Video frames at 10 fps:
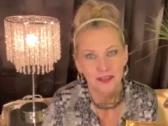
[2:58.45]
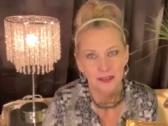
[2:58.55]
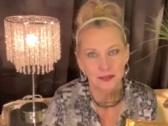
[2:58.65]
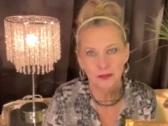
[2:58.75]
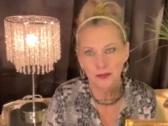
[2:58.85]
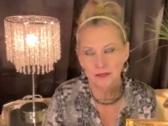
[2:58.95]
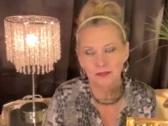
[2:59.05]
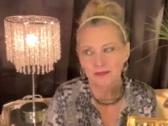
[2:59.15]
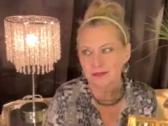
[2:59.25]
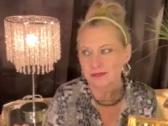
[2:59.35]
who,
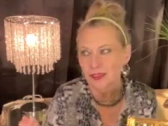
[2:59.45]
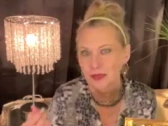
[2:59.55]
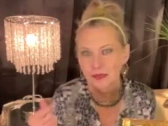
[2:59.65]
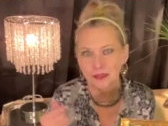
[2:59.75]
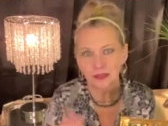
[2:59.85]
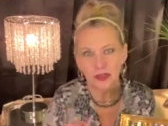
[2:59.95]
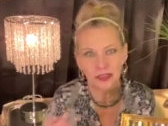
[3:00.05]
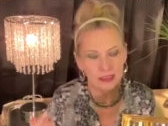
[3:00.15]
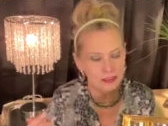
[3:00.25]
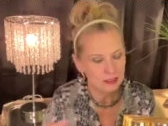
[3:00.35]
you know, started